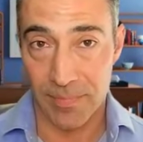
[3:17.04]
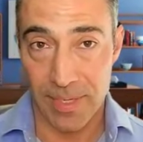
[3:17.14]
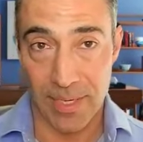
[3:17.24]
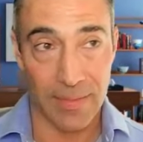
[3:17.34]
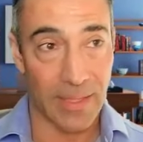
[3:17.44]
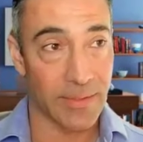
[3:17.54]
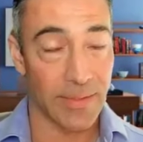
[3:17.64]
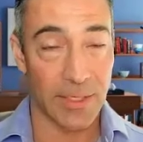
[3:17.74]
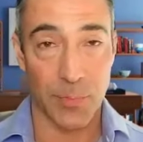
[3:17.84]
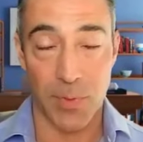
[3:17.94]
Okay, and
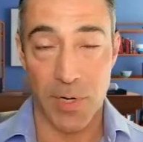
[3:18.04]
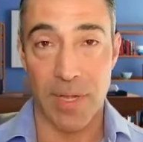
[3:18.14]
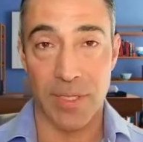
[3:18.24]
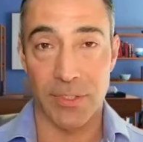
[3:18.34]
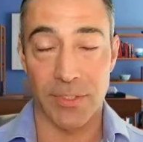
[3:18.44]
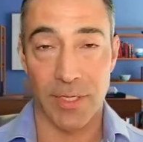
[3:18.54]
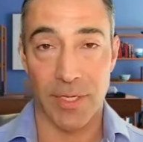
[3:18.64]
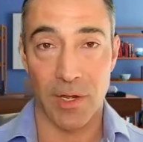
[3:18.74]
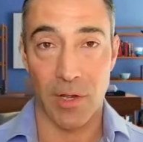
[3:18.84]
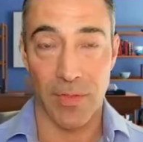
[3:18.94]
that's pretty much
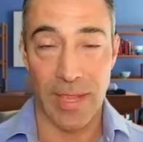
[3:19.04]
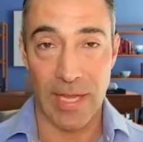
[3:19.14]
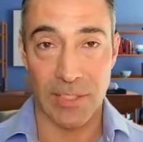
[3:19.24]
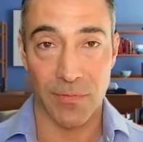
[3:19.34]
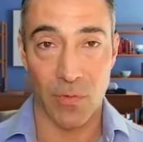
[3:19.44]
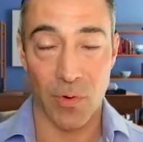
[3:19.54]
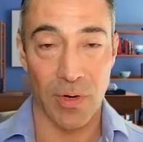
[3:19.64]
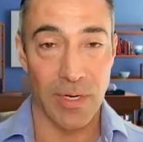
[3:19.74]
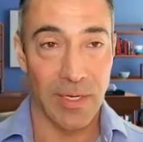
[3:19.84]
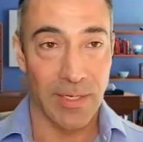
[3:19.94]
all they ask
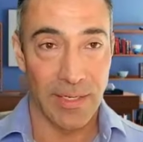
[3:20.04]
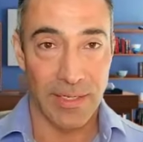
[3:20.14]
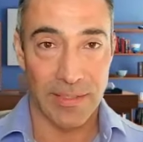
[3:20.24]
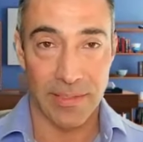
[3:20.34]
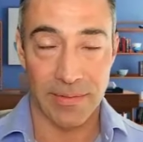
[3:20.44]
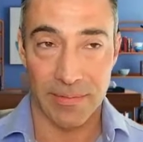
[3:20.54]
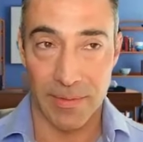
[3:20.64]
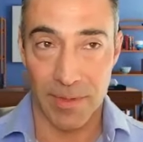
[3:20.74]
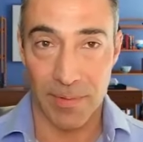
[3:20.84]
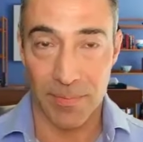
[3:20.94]
for is a
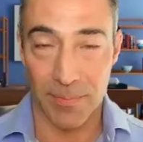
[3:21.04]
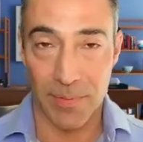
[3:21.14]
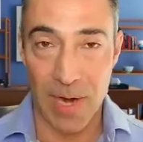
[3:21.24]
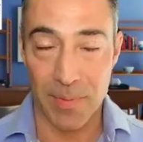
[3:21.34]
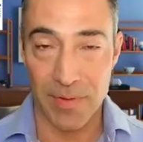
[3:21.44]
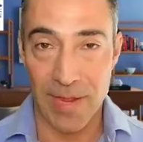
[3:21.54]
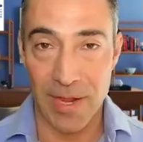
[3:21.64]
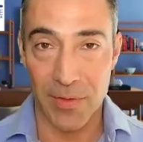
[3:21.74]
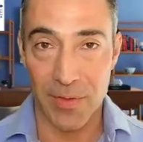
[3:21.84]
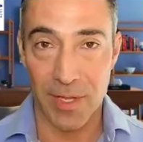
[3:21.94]
property
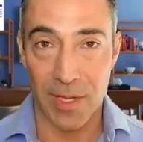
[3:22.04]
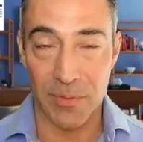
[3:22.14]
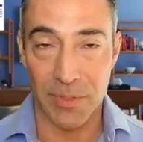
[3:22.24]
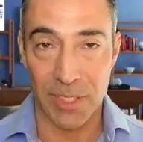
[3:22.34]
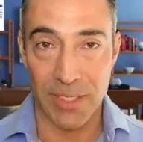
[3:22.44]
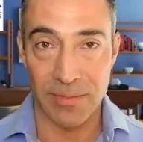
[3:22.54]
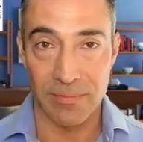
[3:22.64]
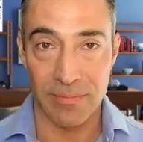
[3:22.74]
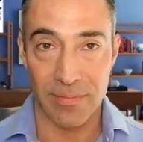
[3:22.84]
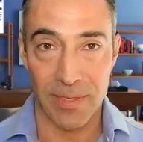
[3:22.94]
value that comes
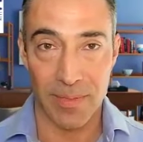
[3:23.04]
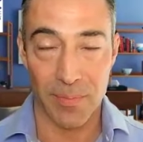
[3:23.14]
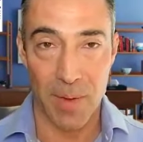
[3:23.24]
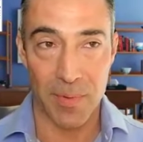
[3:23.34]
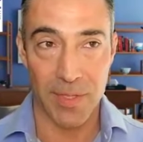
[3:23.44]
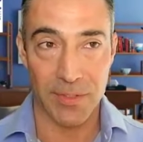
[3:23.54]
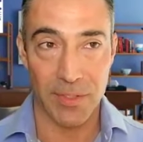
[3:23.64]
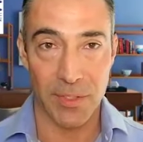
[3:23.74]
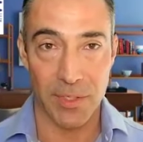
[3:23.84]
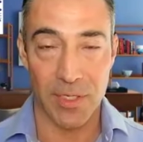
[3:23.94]
in and a property that's in
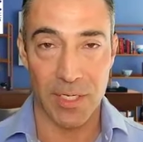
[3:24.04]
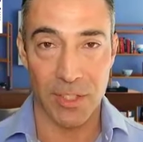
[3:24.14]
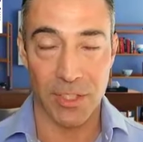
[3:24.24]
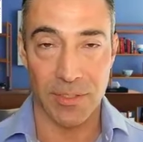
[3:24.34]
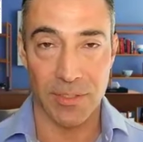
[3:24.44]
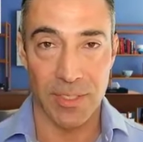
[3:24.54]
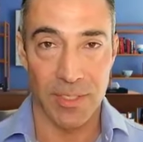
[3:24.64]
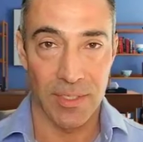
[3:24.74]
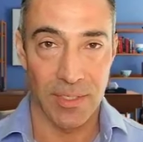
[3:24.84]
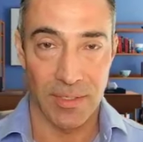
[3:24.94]
good condition,
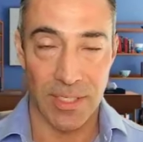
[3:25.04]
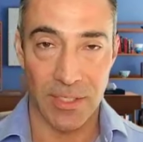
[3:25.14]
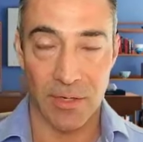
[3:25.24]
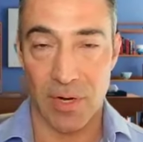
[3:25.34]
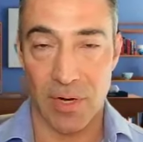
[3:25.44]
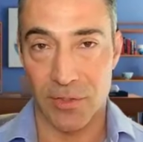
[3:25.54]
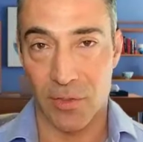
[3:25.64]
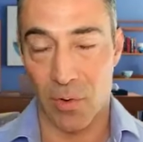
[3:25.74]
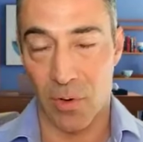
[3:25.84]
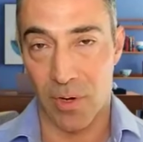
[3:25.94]
decent credit
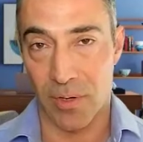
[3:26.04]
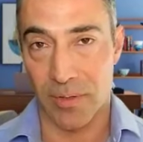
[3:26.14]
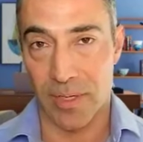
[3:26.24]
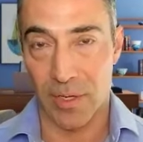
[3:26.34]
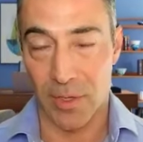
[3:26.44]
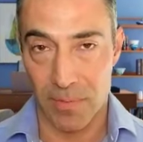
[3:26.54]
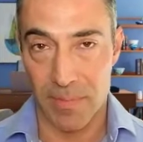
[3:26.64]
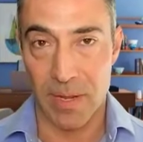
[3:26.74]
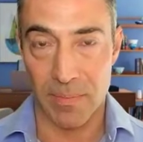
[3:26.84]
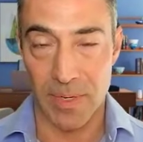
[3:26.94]
score, and a good
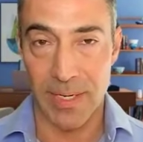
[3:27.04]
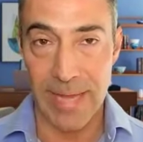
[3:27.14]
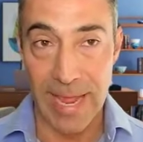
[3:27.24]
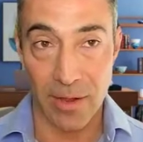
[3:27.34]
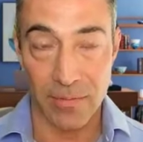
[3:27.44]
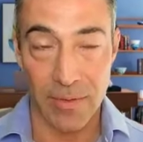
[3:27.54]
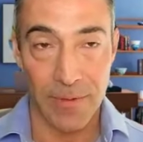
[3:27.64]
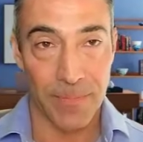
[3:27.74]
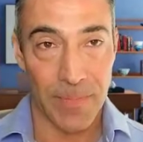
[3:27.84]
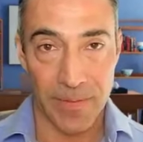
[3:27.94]
amount of money down.
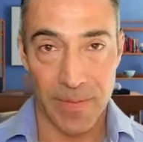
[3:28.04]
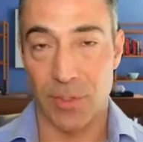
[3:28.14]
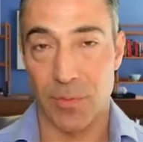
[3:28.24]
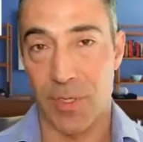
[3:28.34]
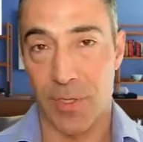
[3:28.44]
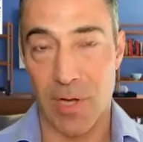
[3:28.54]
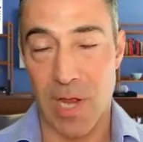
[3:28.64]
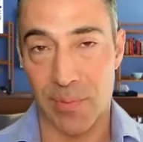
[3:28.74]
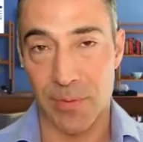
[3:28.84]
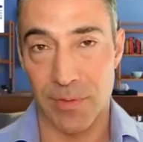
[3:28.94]
And this could be a good
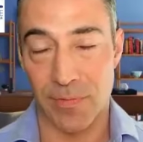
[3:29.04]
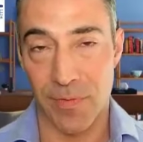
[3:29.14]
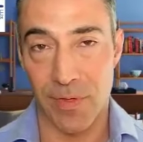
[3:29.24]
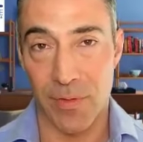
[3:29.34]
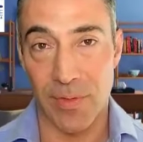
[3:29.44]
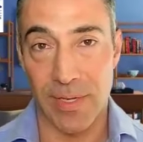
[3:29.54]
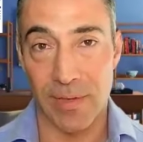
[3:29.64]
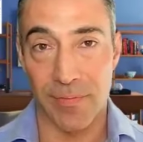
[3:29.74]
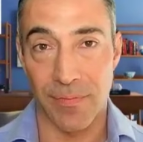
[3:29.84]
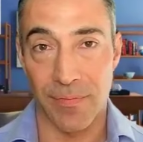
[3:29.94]
option for you
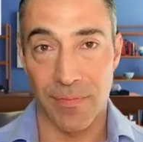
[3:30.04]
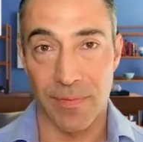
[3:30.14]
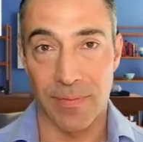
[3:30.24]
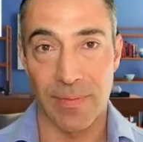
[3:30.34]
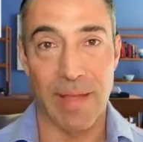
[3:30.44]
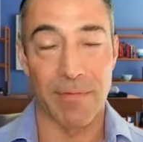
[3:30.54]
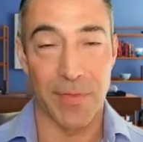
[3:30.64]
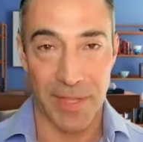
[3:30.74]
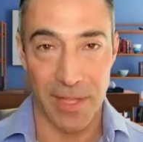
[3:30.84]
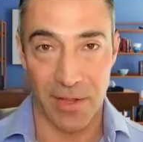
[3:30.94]
if
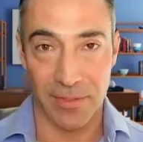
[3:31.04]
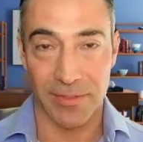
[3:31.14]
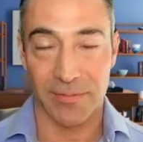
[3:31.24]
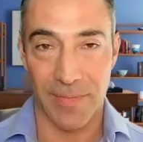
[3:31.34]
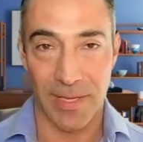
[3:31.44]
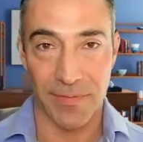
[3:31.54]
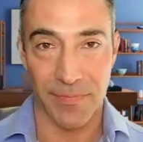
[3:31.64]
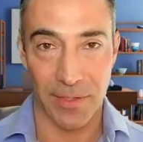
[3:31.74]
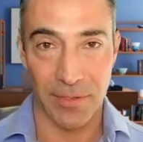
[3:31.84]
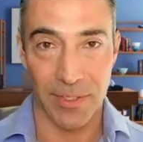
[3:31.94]
everything else has
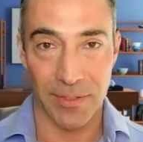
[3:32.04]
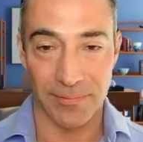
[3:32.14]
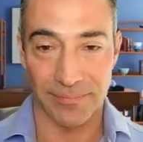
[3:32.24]
failed you.